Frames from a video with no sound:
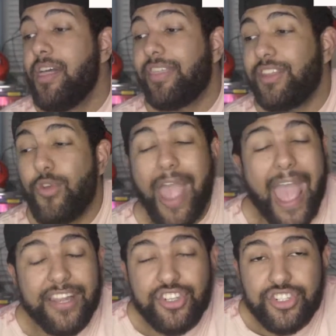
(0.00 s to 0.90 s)
Then you
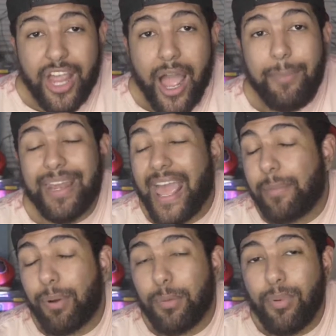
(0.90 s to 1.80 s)
add your job and add
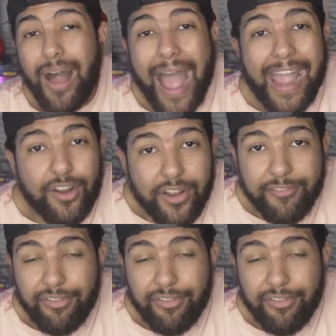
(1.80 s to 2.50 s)
a purple hiring